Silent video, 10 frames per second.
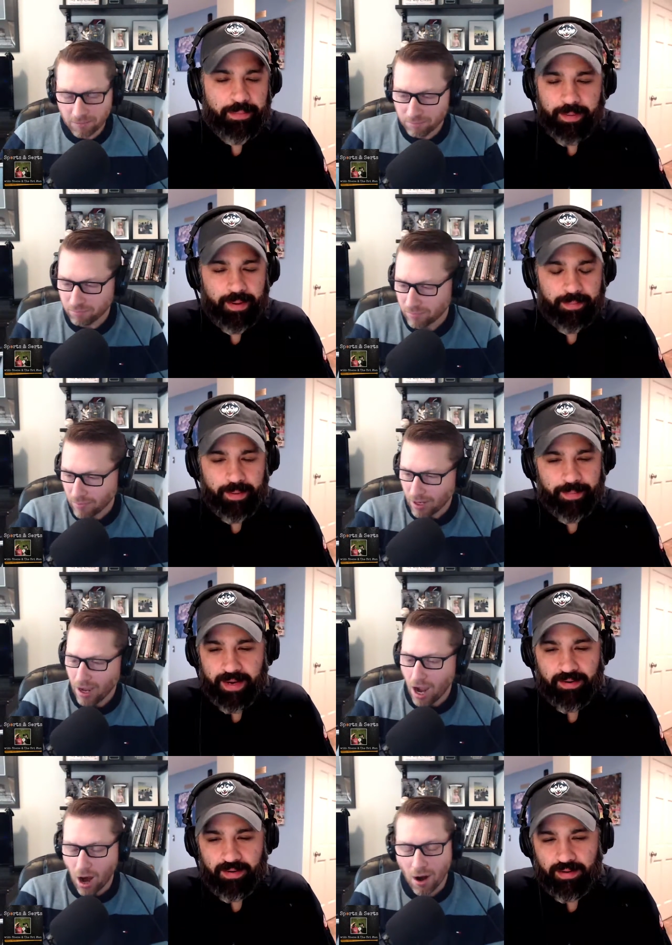Speaker 1: Bad.
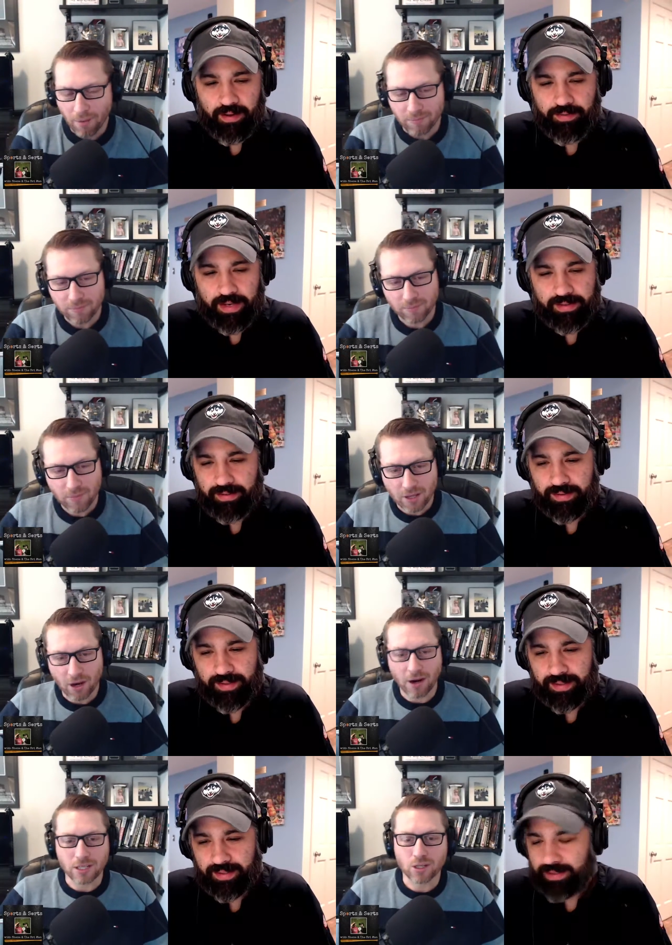All right. All
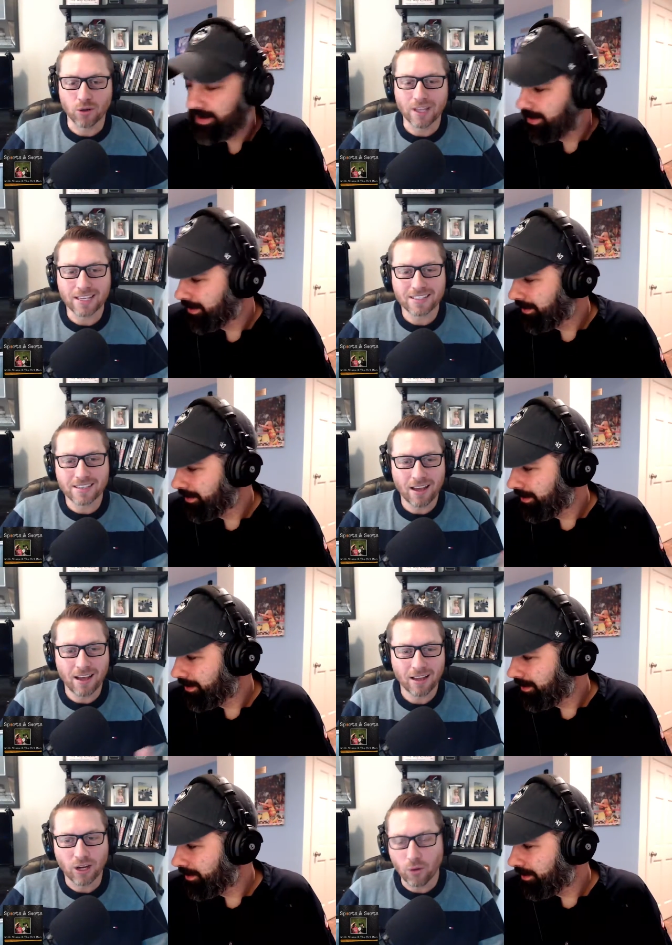All right, so let's,
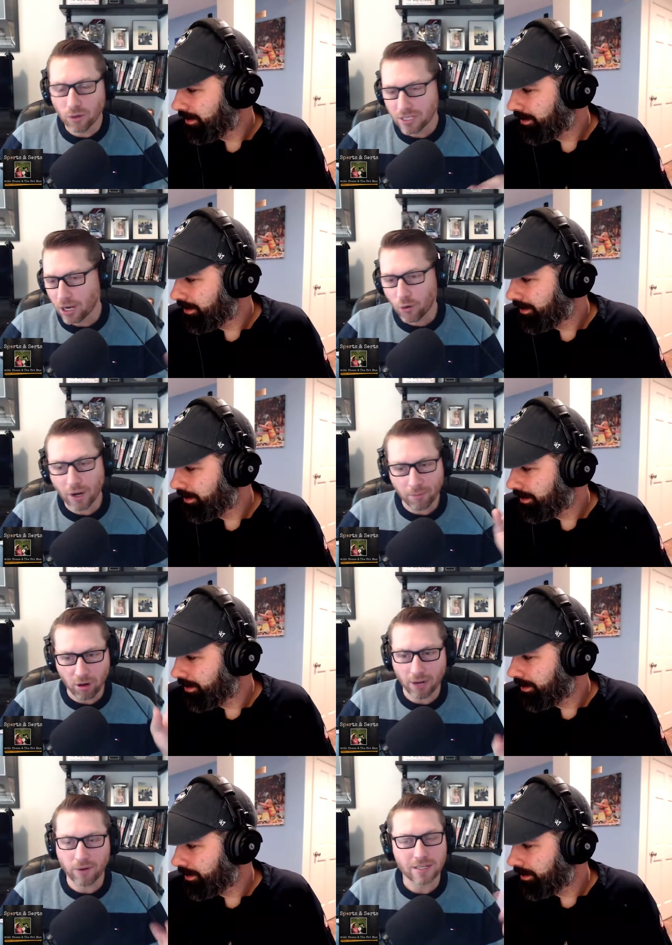we'll take a quick
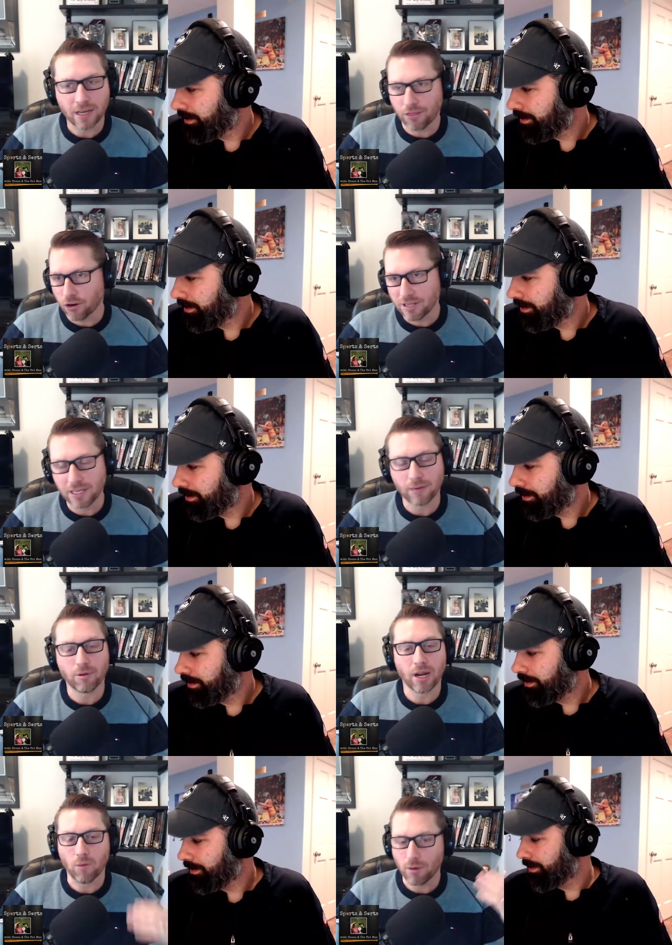break. We're going to take a 30-second
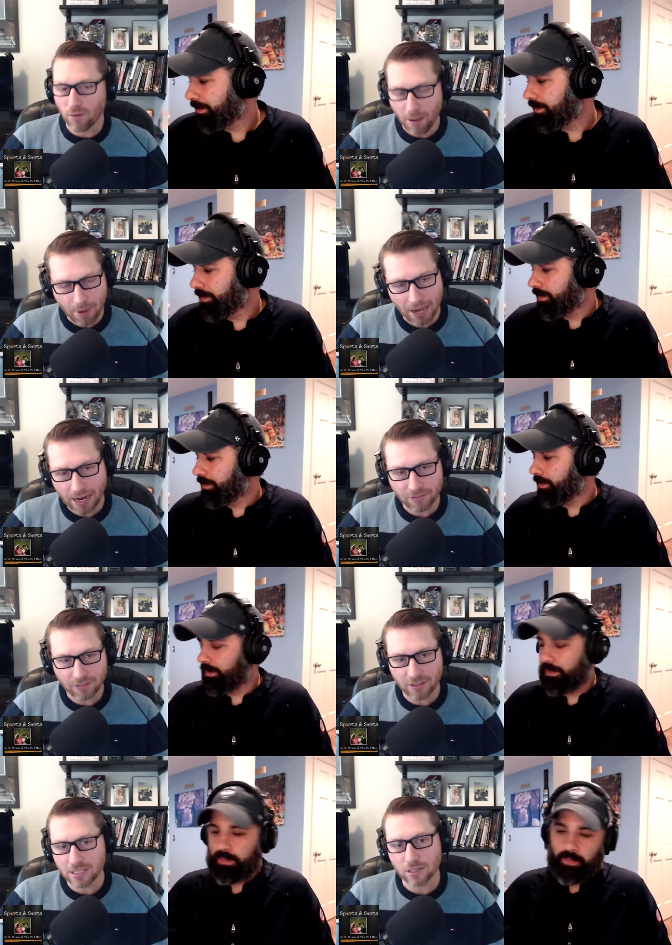break. We'll be right back
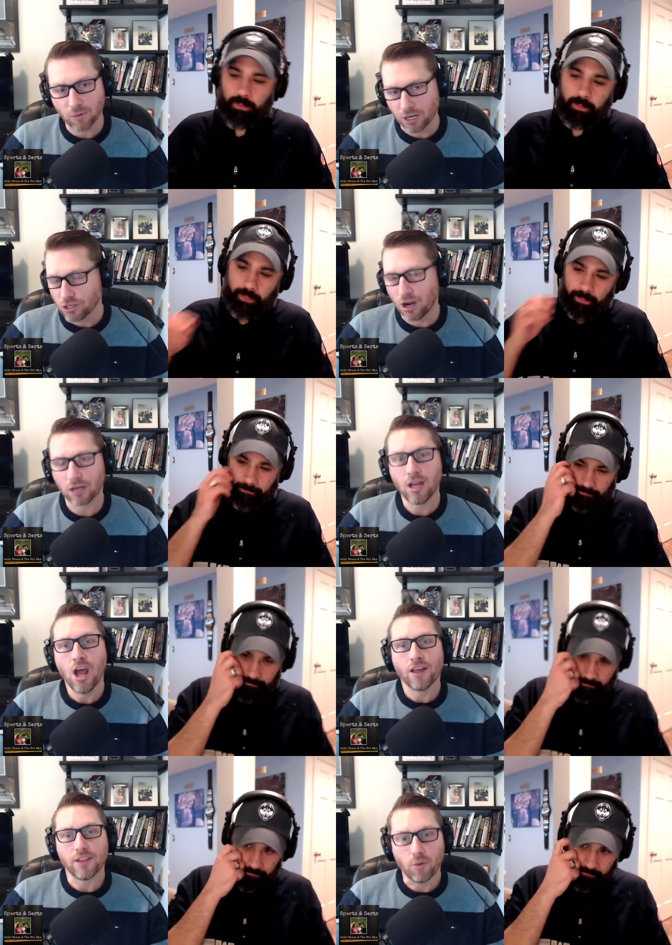after this, and then we're going to talk
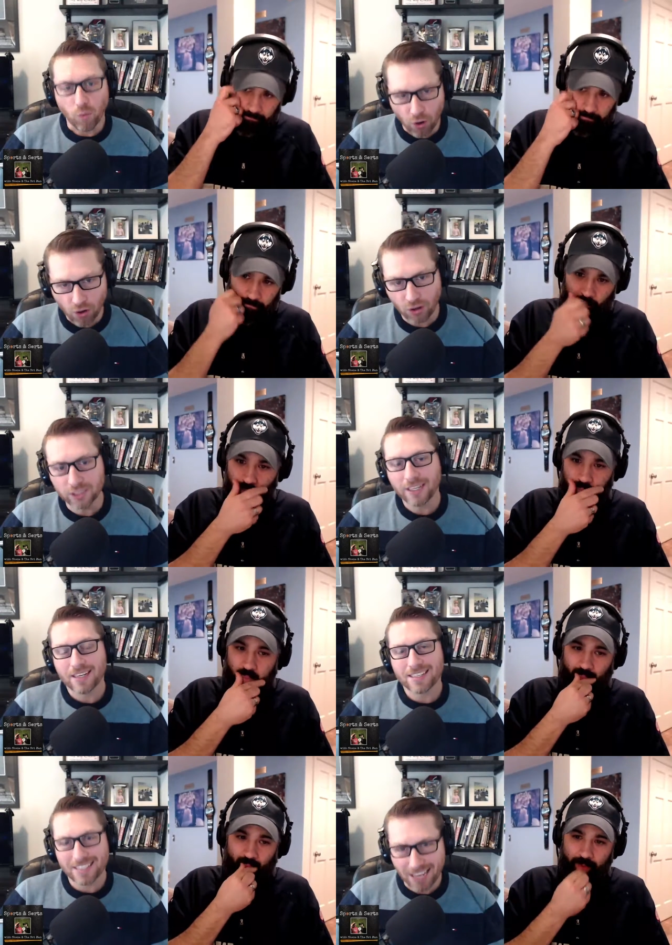the World
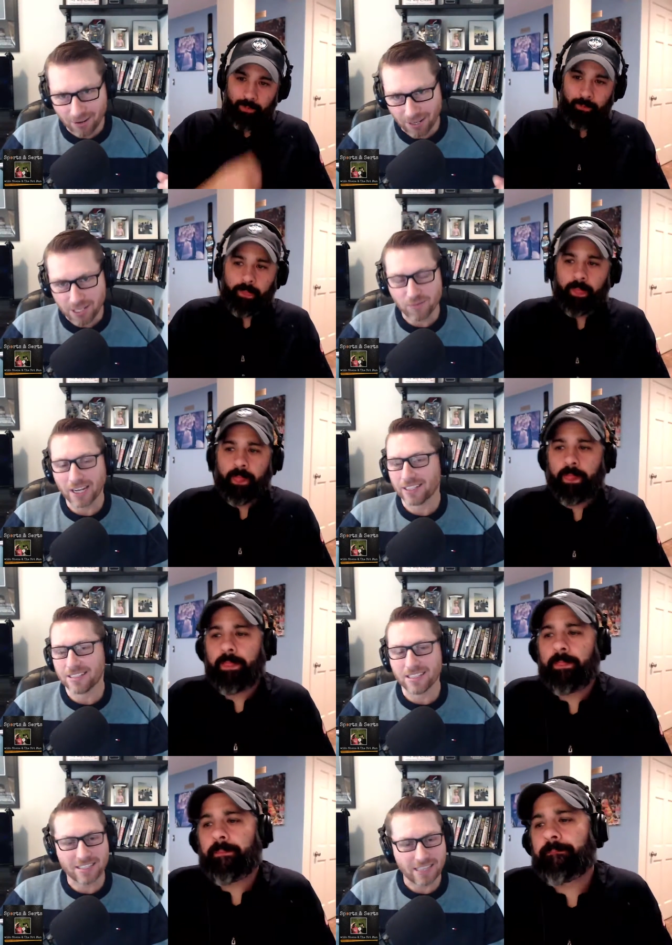Series. We got to
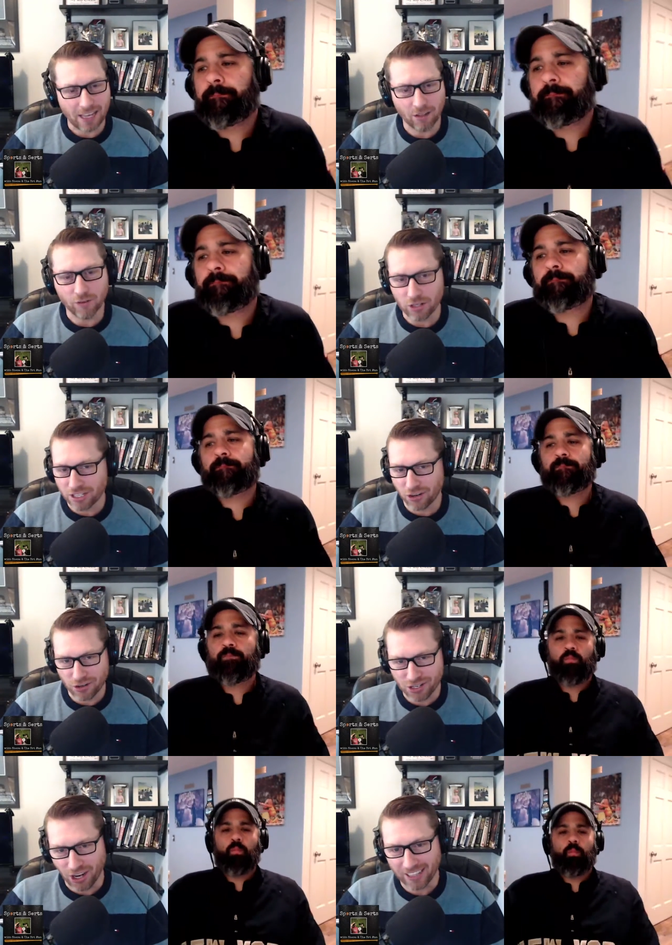see Sale versus
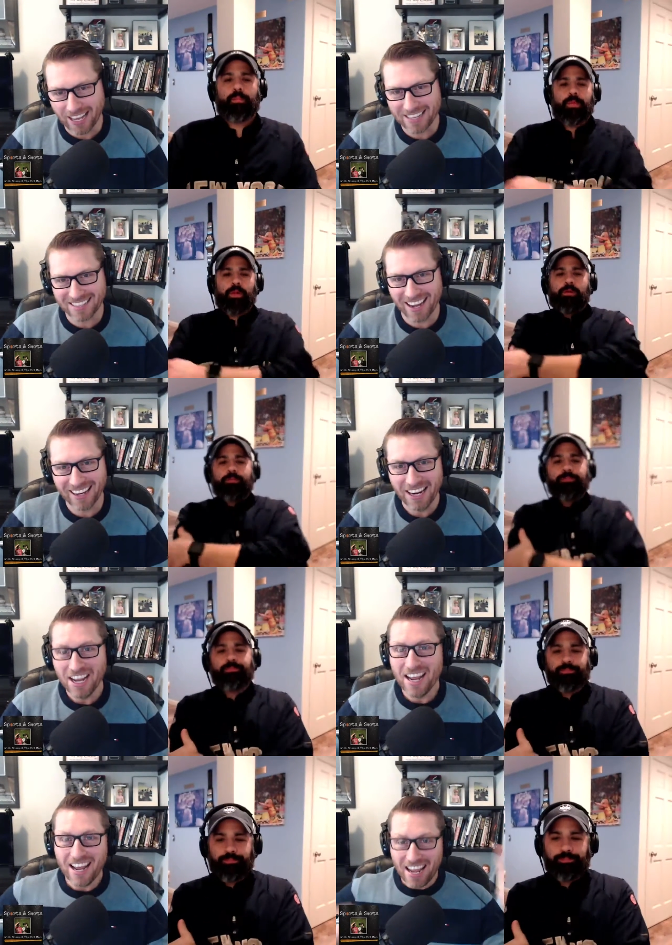Kershaw last night,
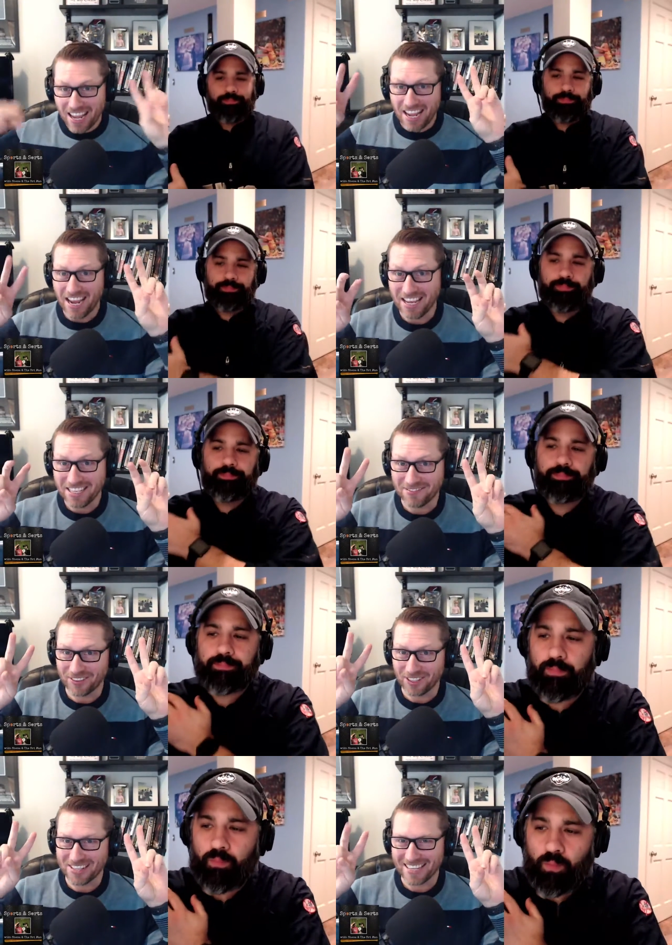ace
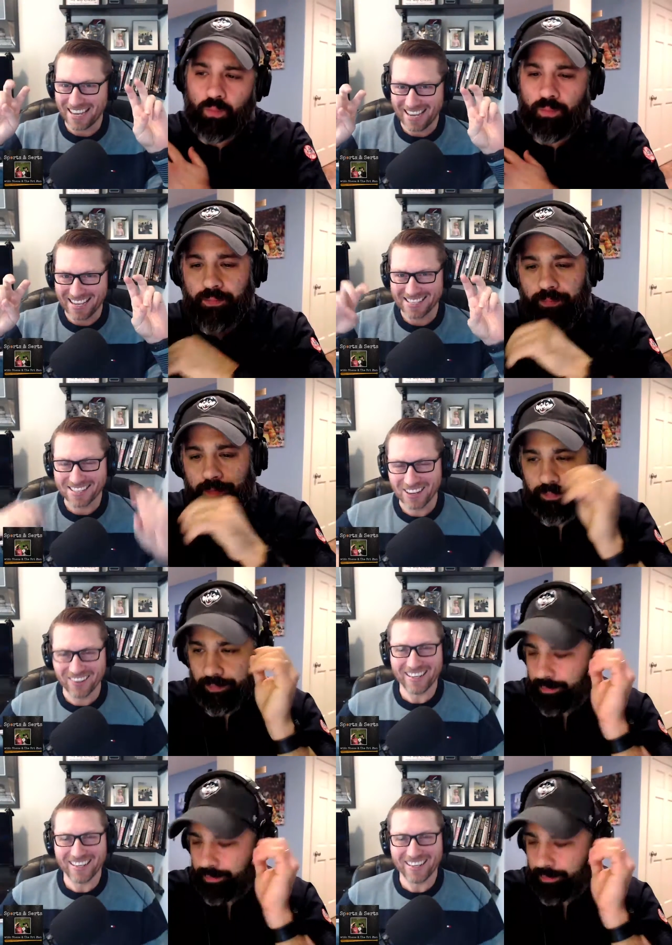versus ace go